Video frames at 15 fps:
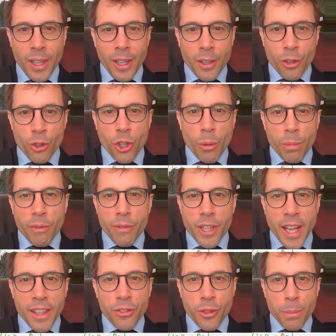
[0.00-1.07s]
The job of an
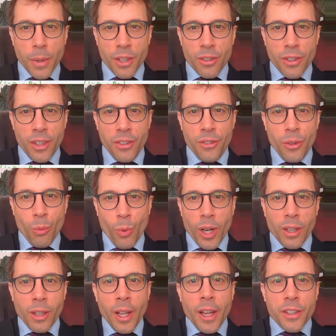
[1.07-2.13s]
estimate is,
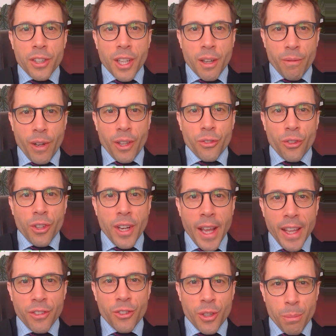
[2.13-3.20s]
well, to give us an
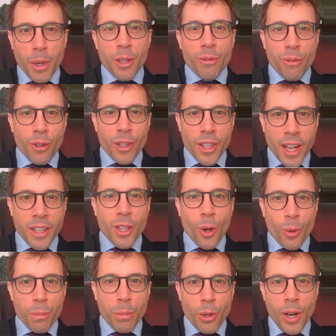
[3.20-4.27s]
estimate for an
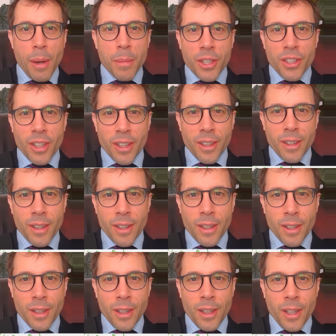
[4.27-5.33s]
unknown parameter.
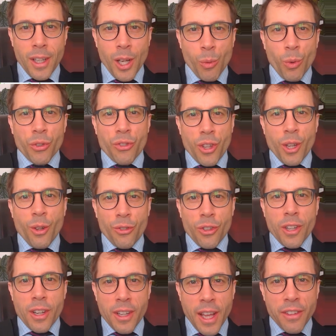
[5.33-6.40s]
And what's the use in
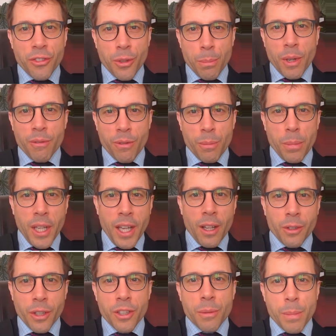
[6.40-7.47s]
an estimate for PL
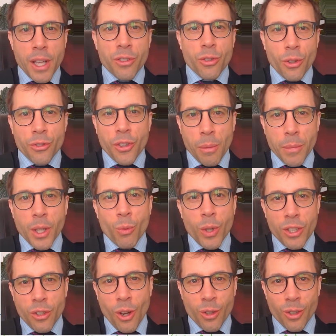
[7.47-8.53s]
that depends on something we
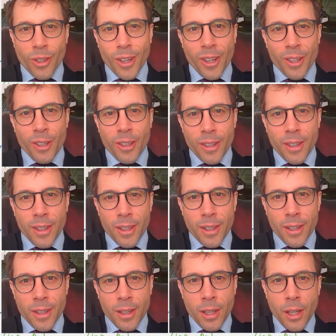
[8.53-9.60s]
don't know?
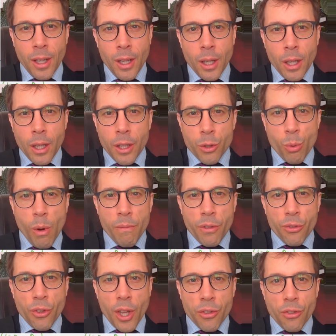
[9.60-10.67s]
To
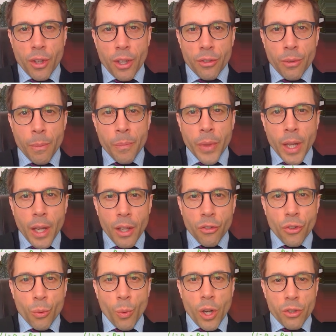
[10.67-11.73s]
emphasize this, here's
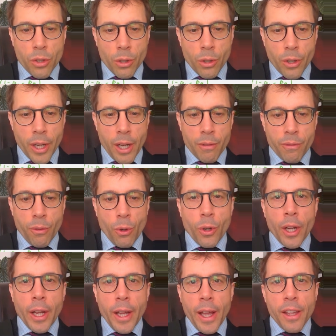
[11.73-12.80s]
the word to look out for,
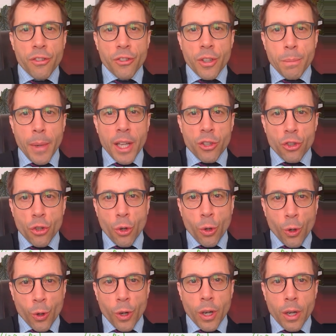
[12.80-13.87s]

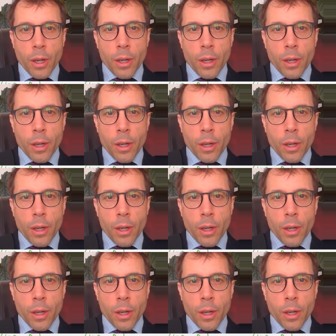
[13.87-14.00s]
estimator.